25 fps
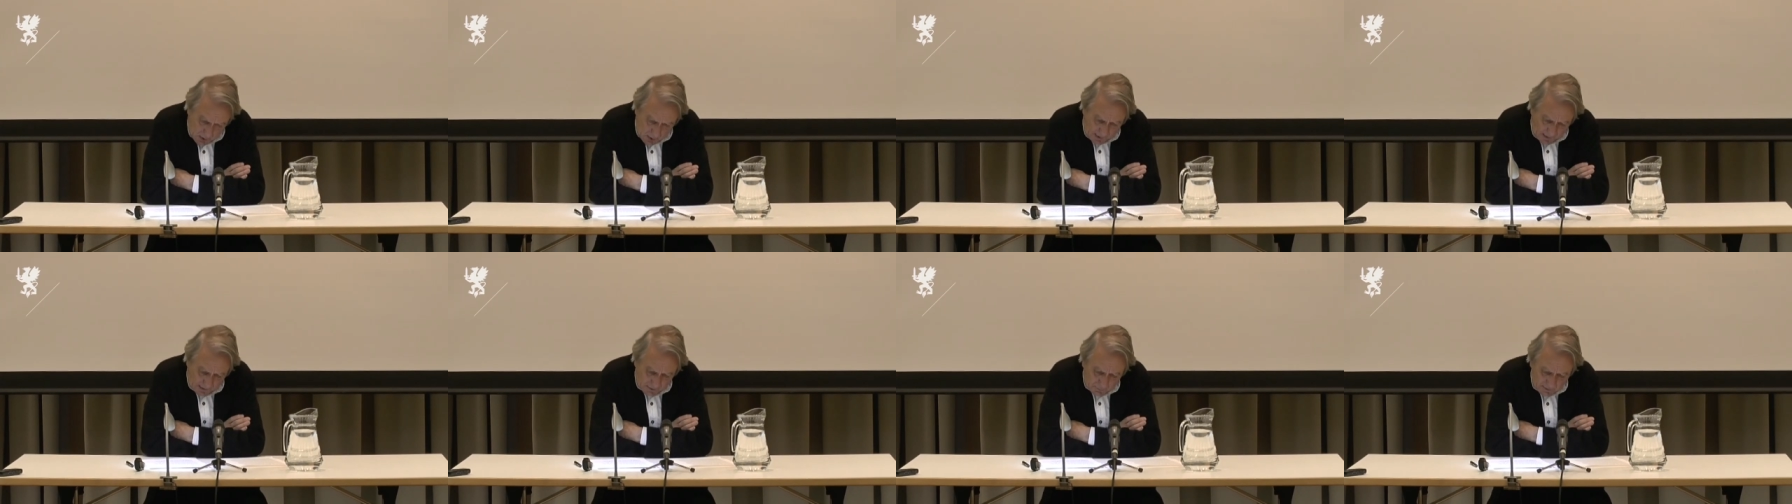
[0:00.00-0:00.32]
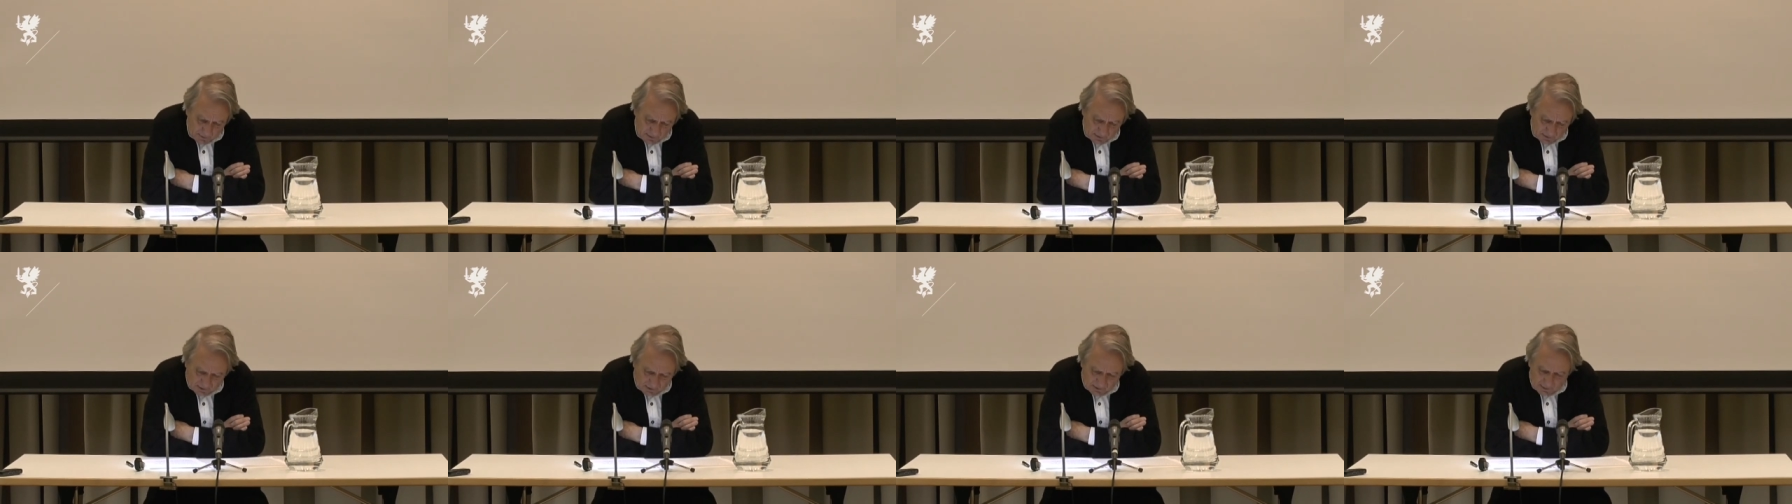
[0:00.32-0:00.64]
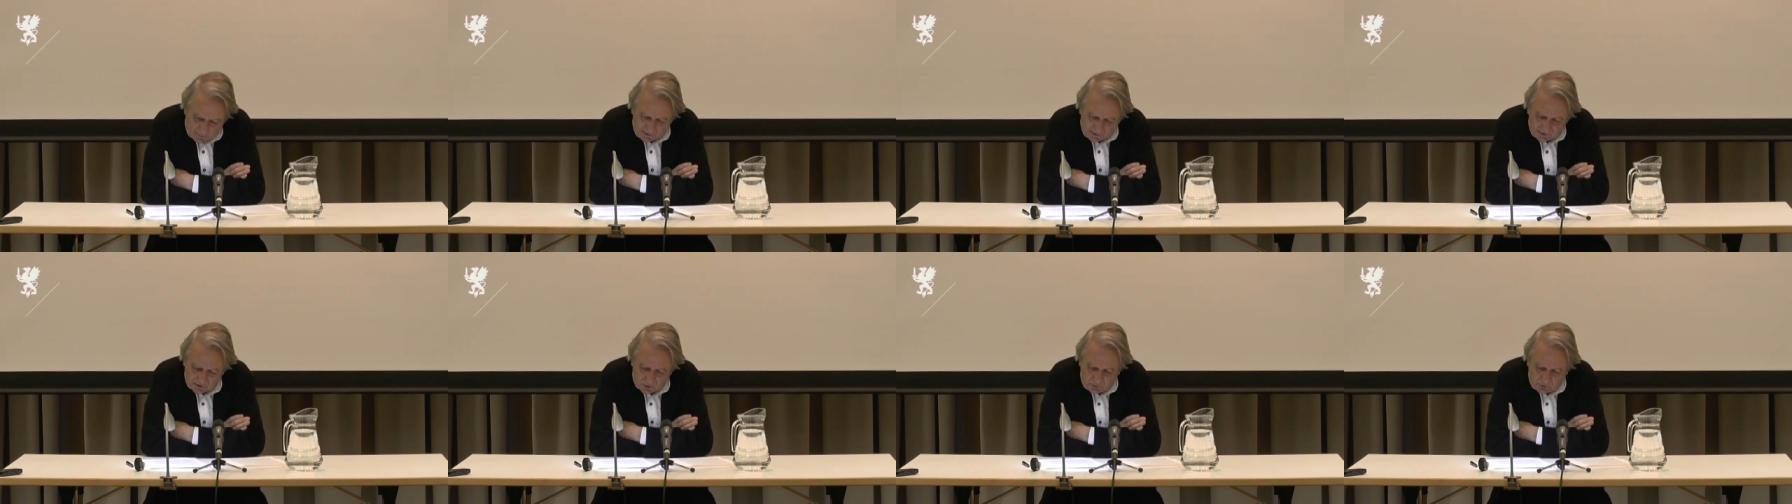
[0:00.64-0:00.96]
I mean
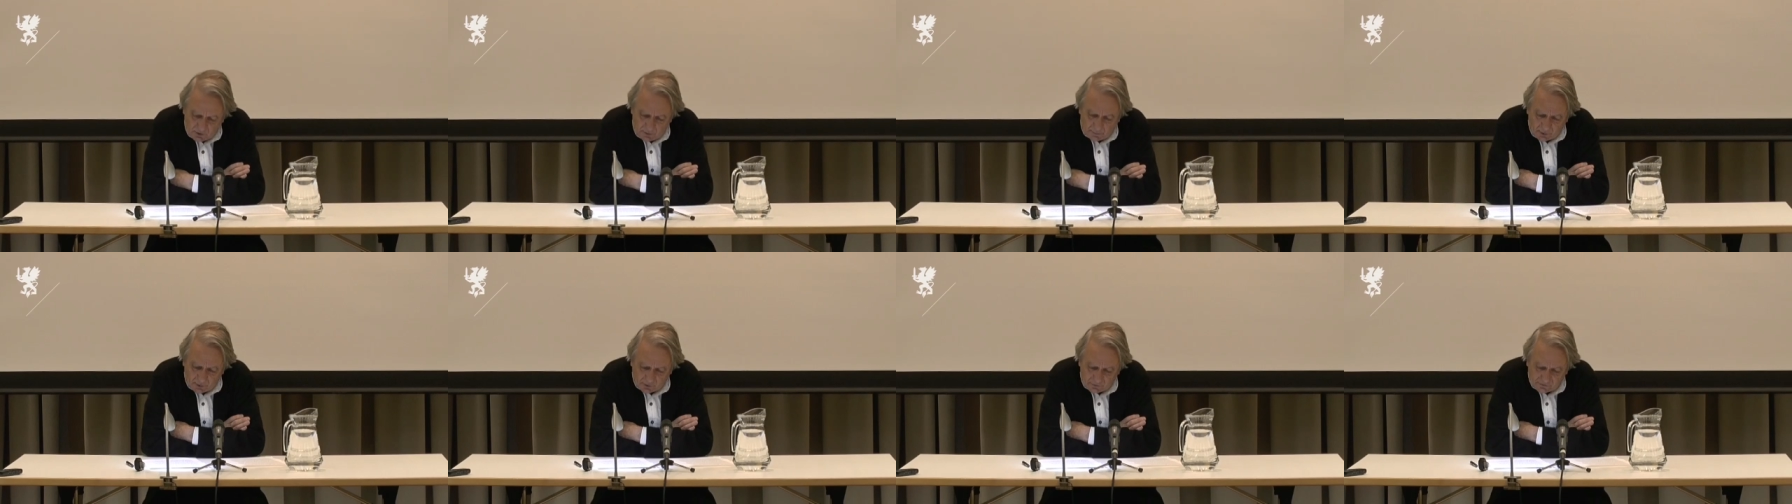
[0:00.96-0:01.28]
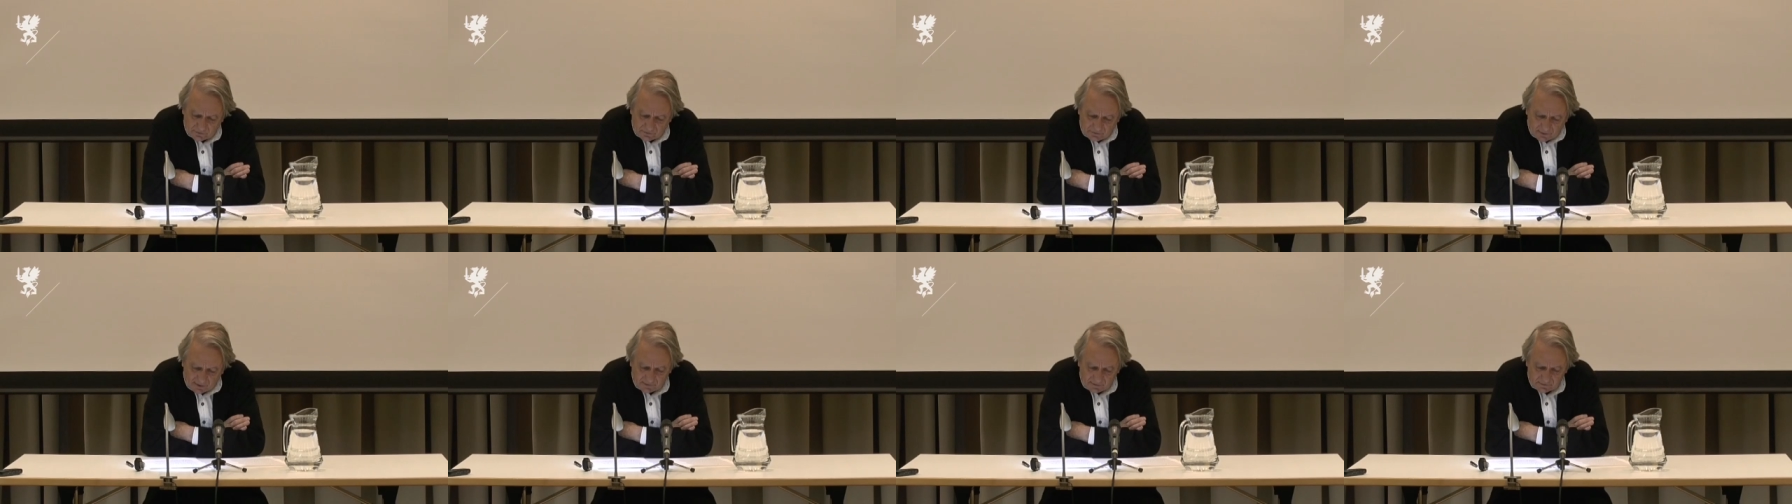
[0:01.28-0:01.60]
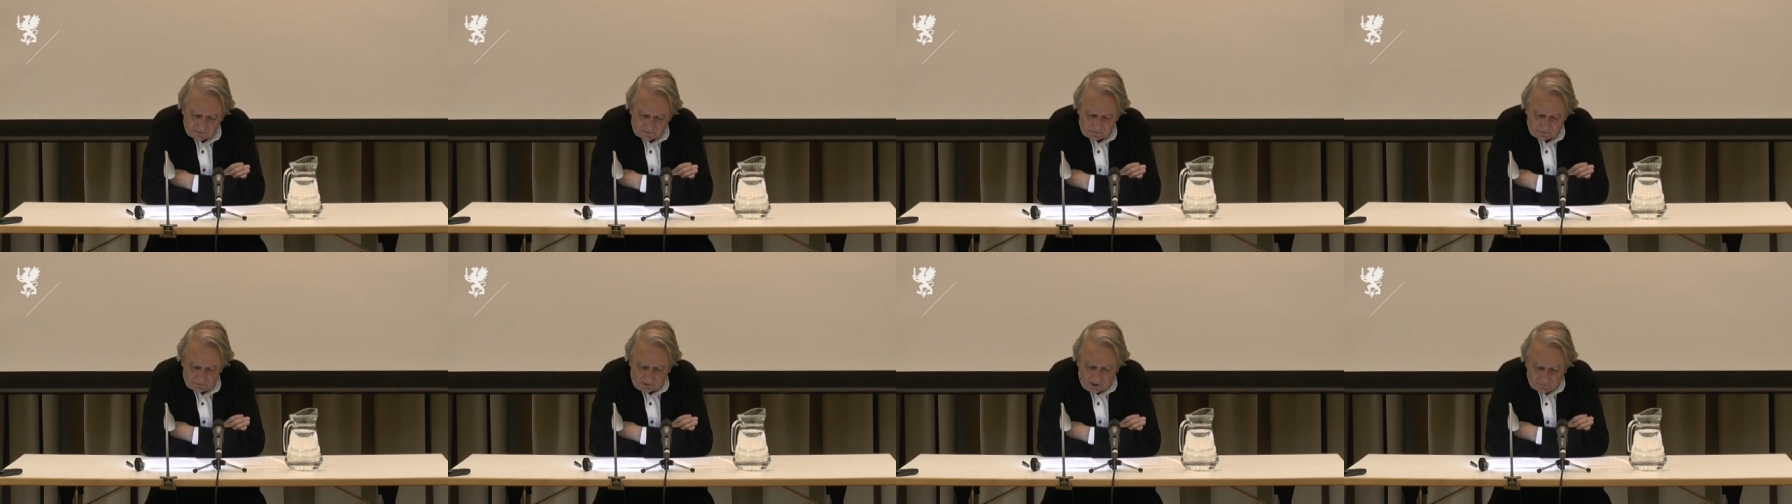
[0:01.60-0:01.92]
Clement Greenberg's text,